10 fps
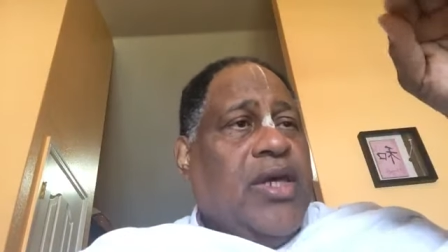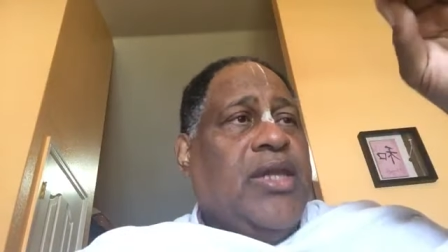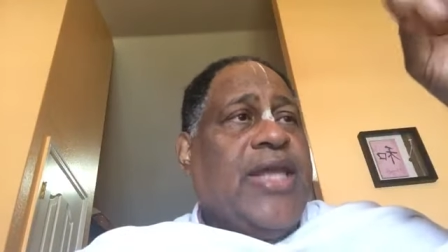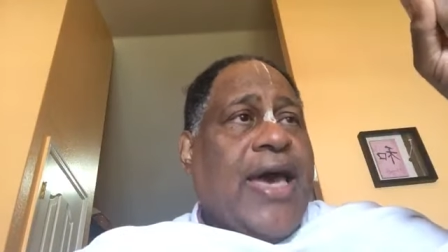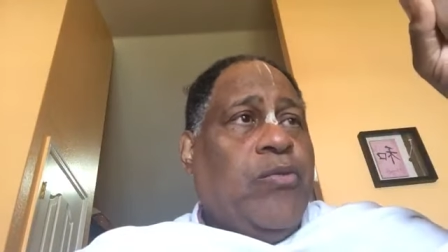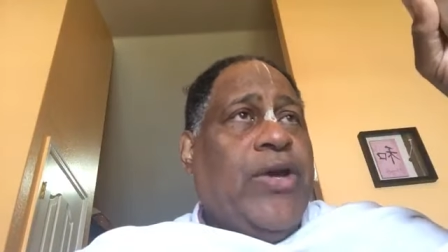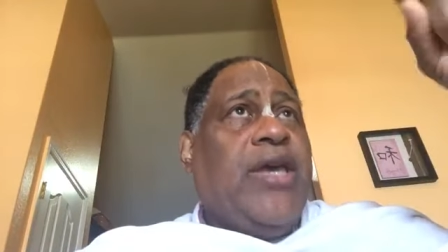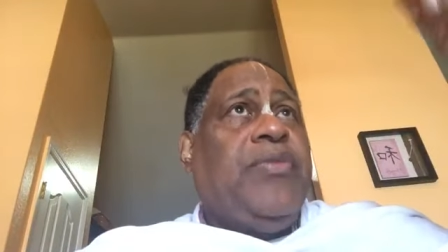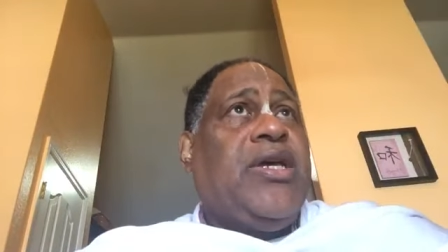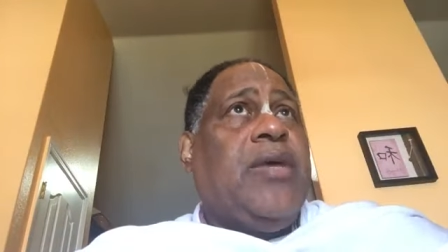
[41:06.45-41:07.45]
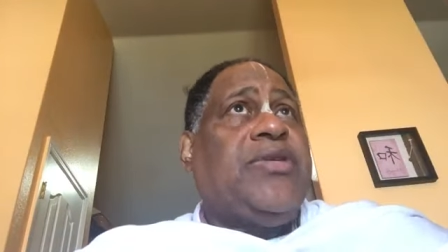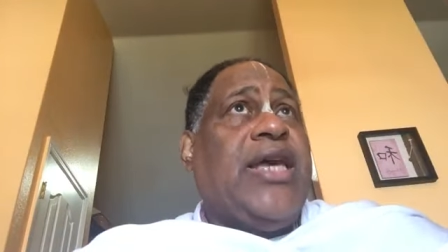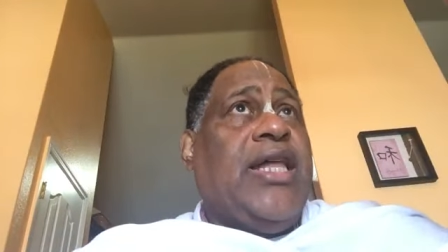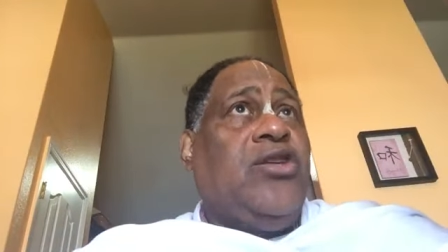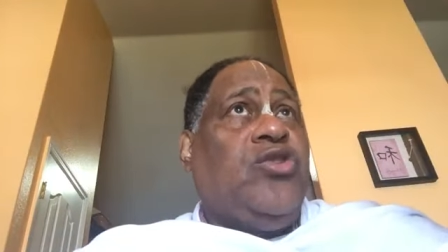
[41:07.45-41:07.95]
In that way, it becomes
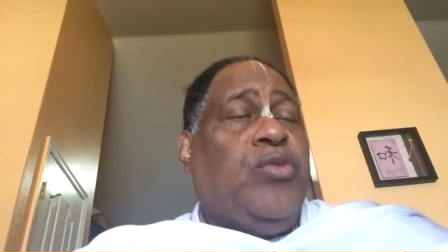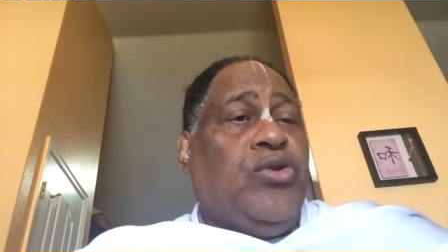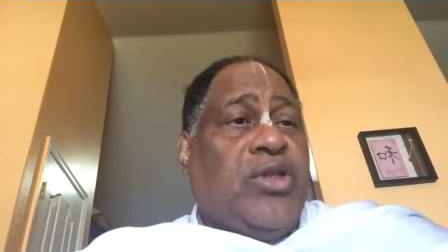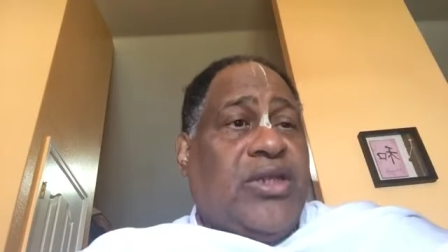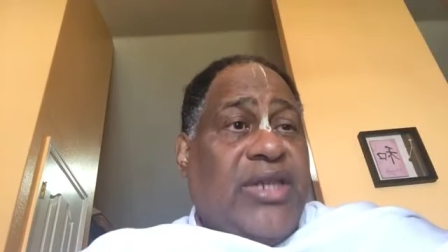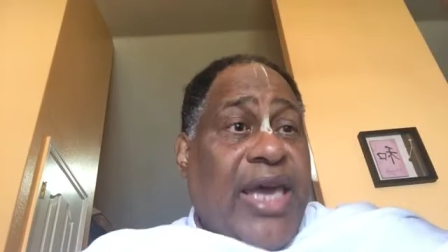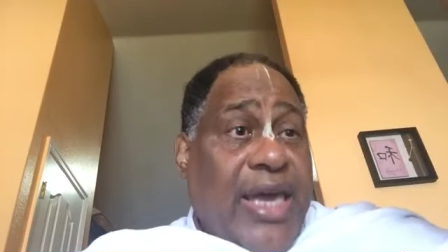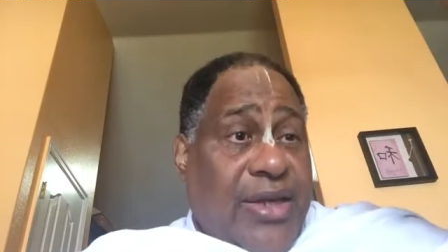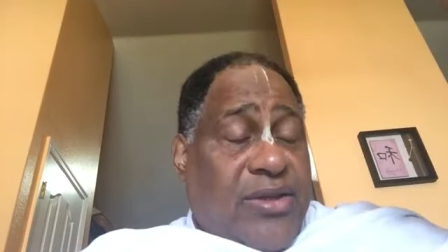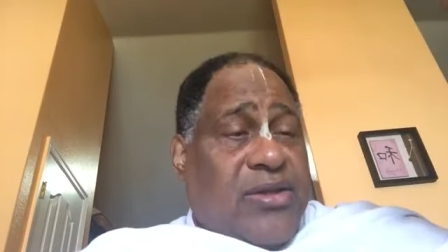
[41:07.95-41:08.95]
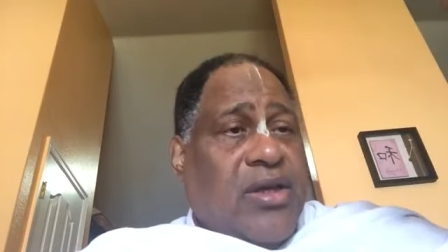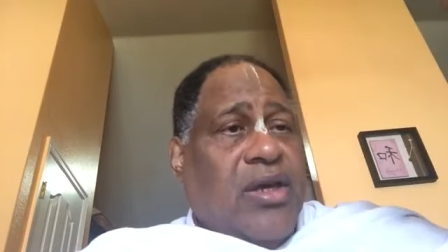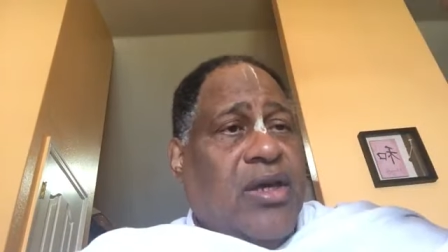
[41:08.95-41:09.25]
eligible to taste